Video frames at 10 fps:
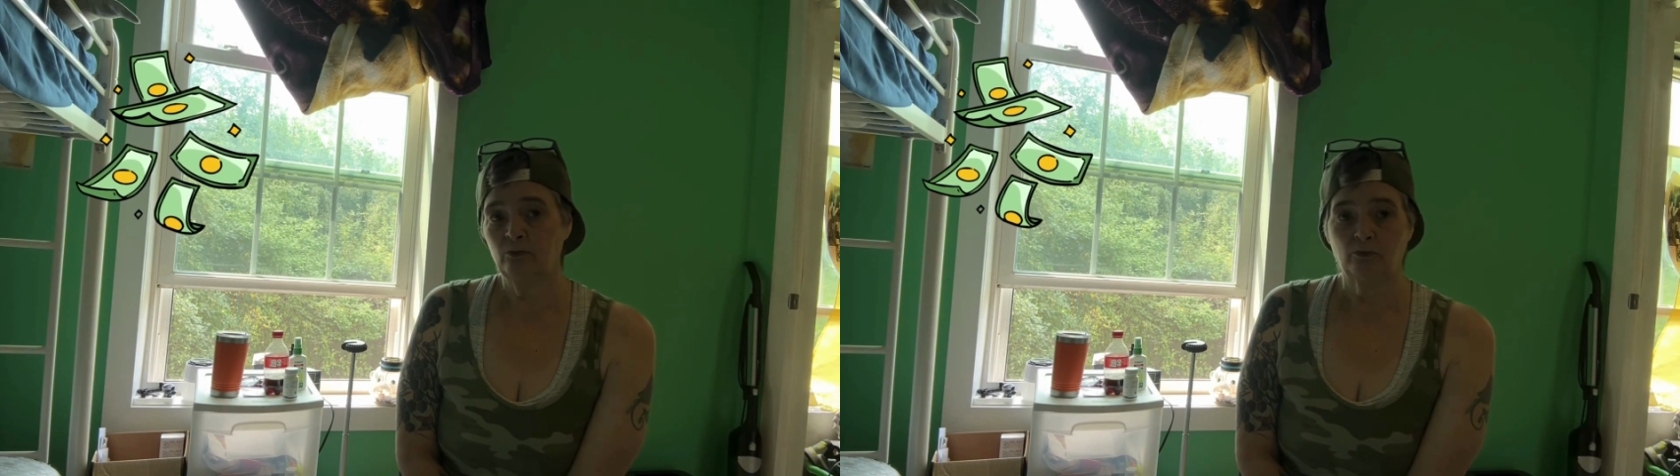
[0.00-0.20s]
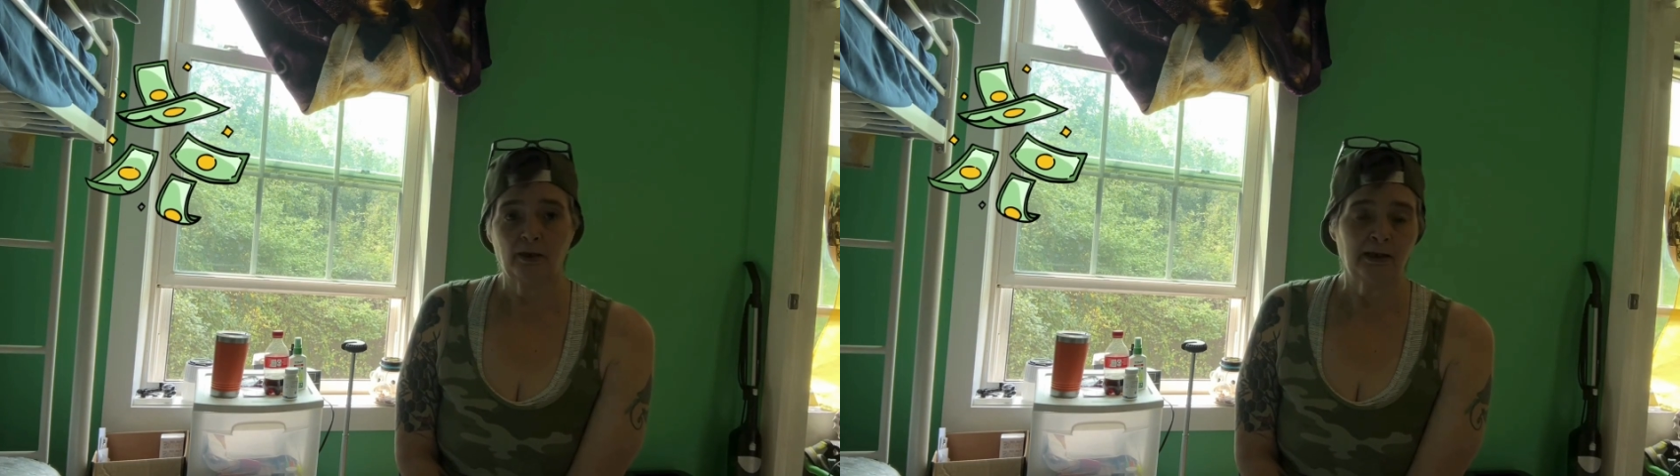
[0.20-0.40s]

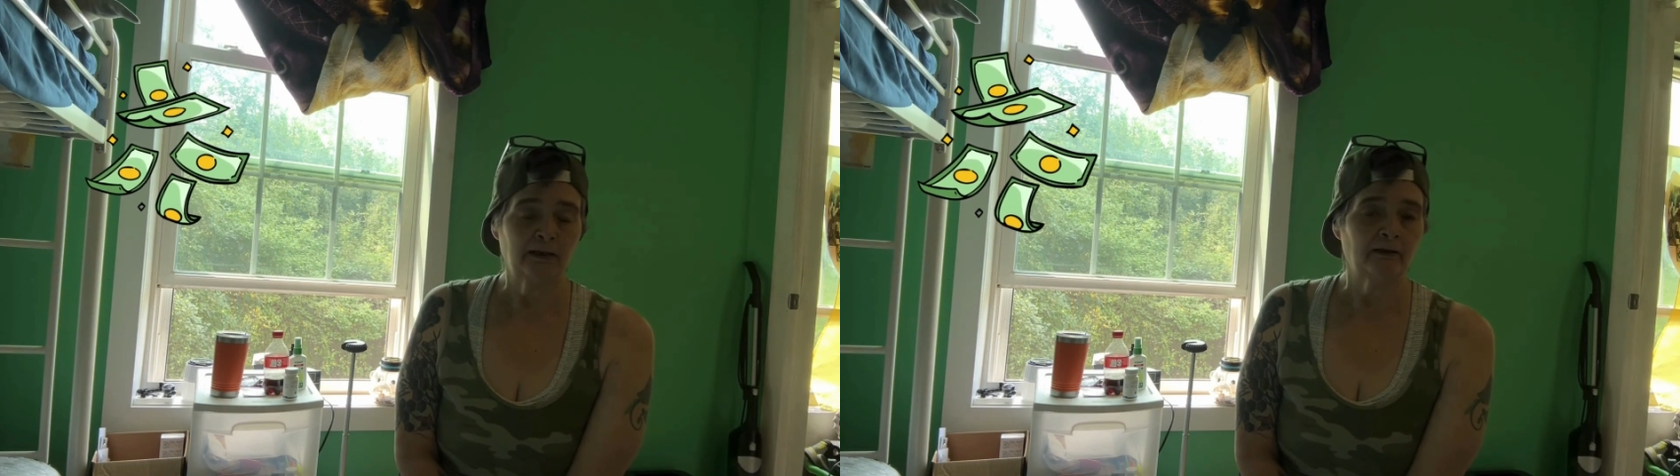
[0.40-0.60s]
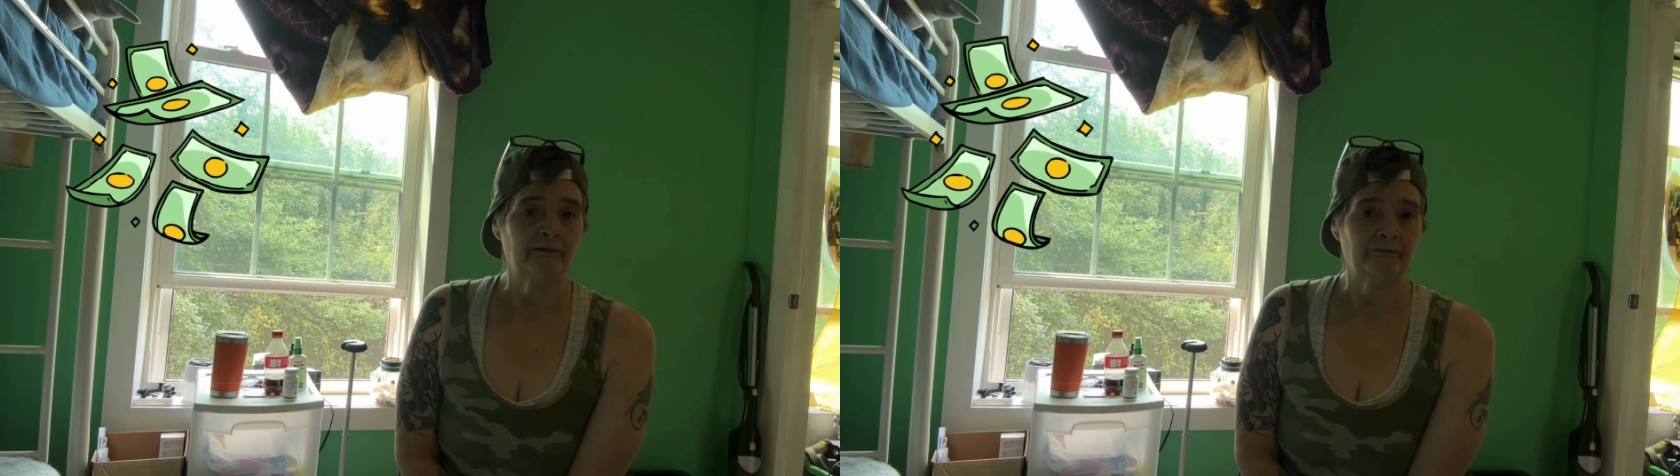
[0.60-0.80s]
right
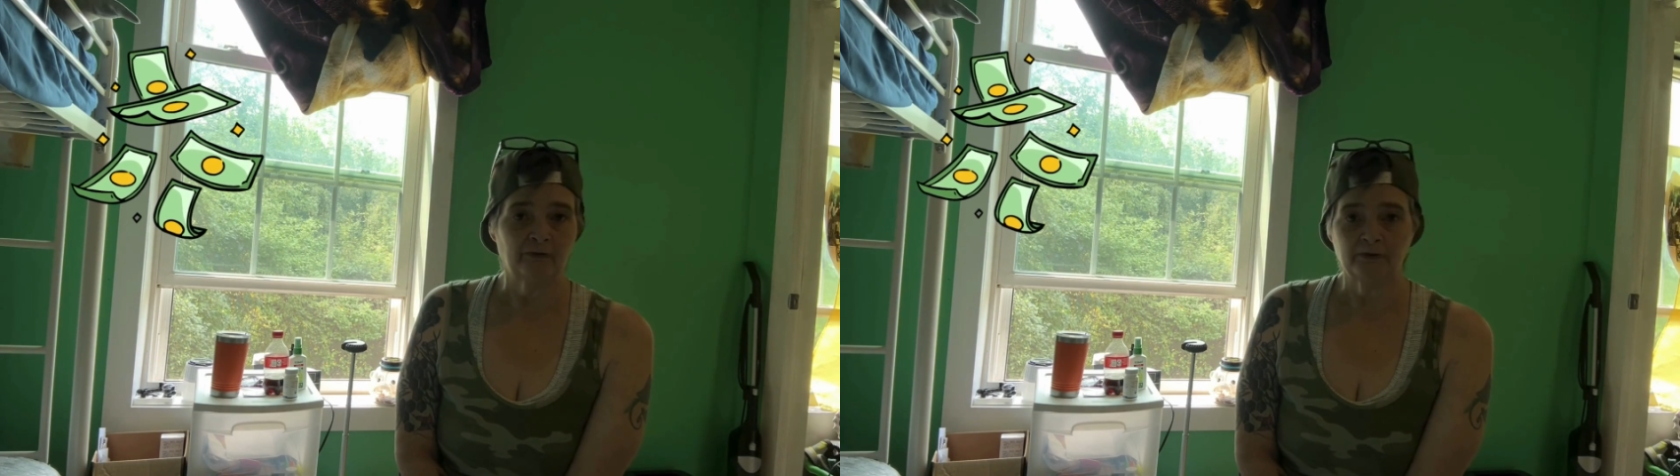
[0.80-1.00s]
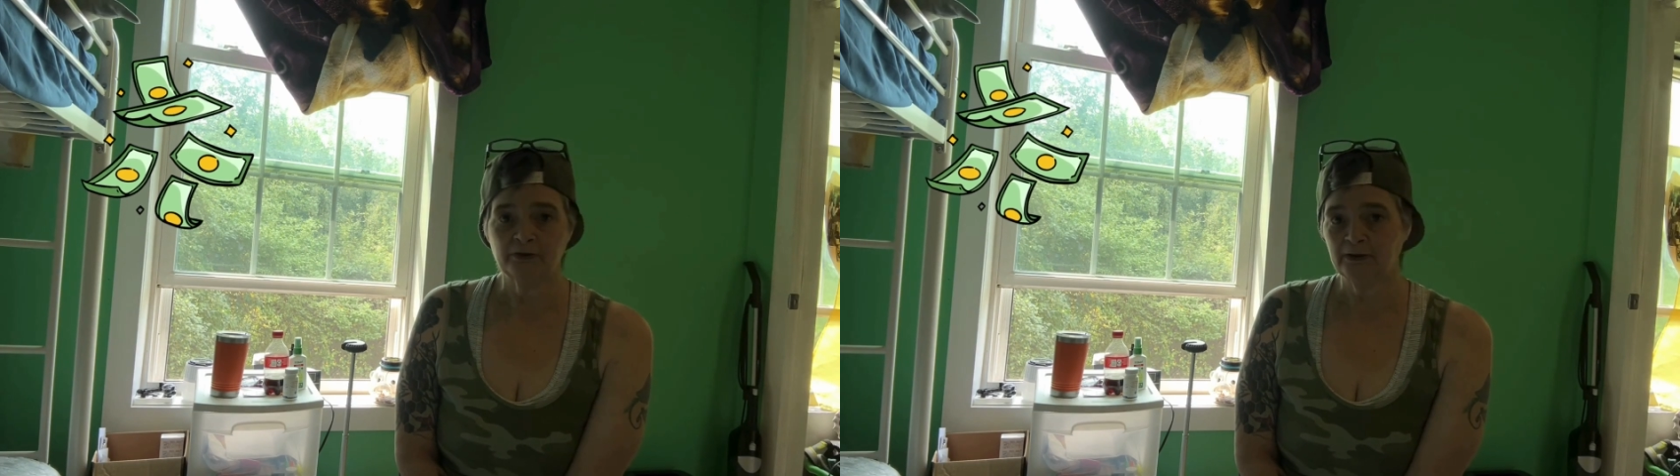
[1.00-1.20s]
the
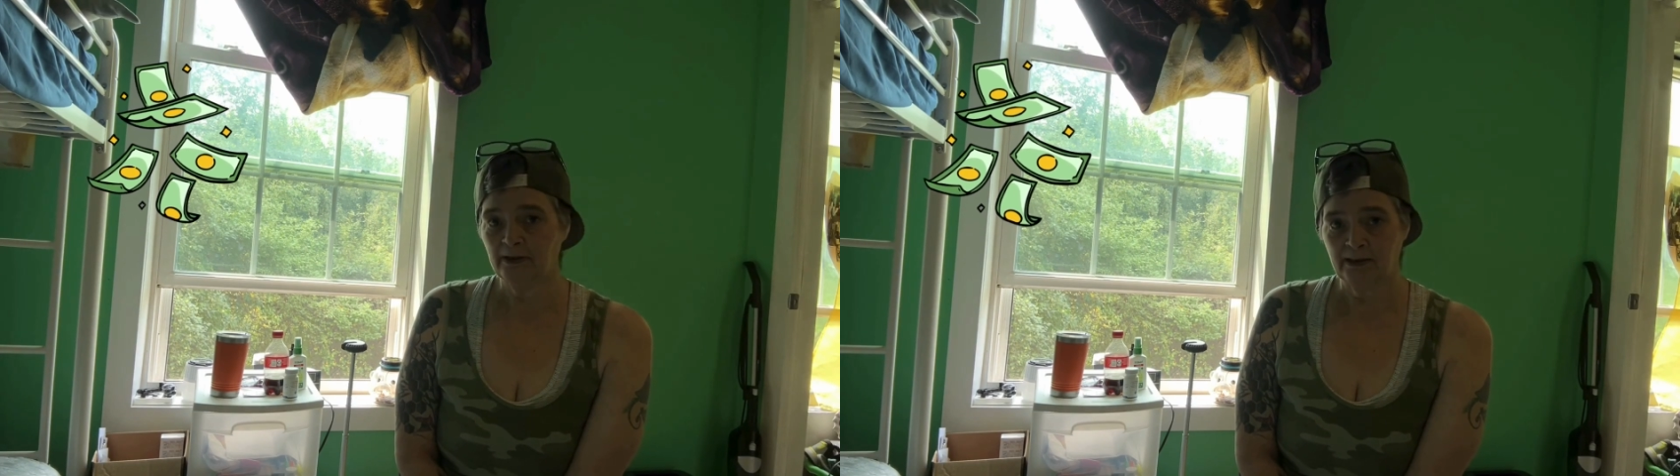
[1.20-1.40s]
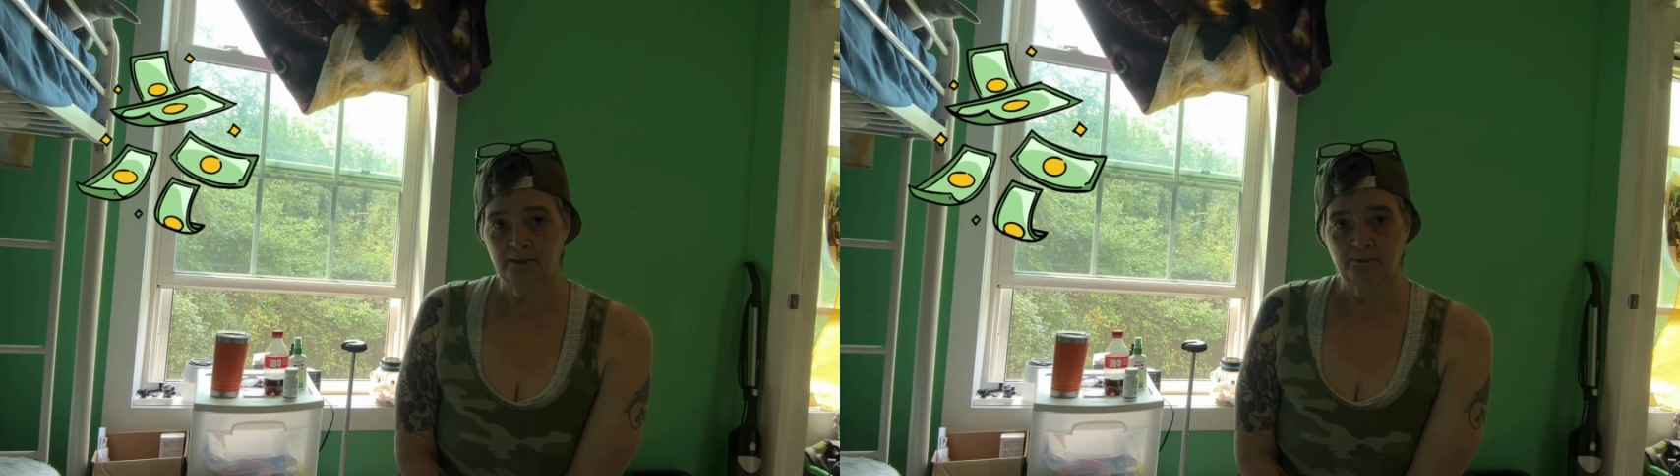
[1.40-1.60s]
first
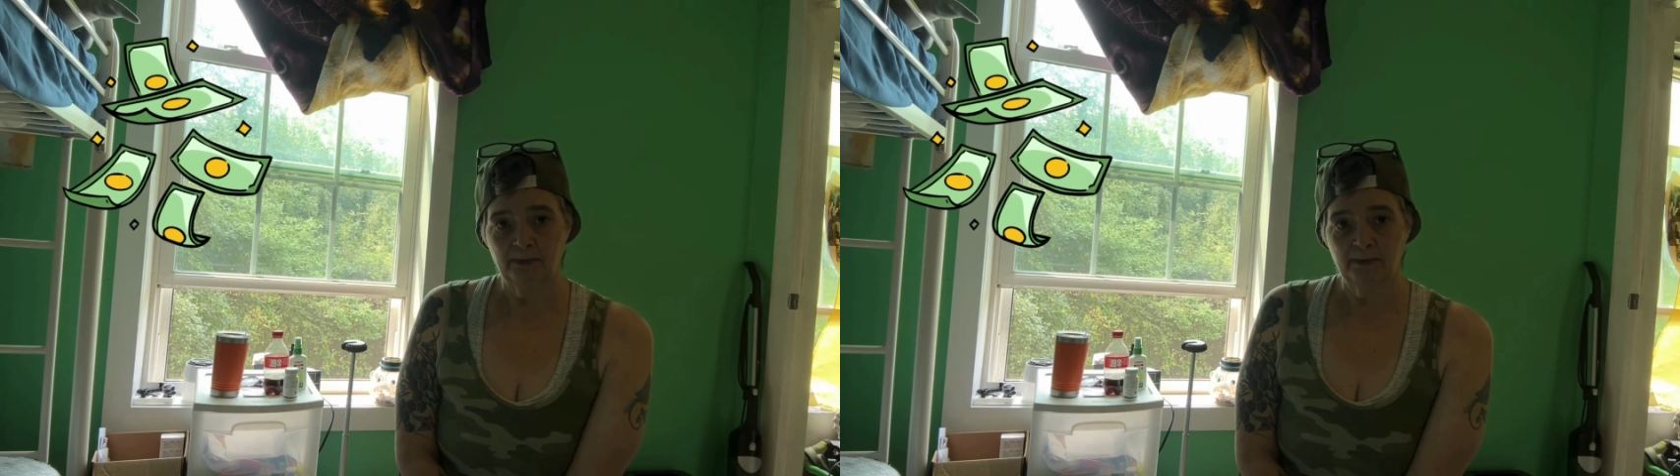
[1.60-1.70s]
time.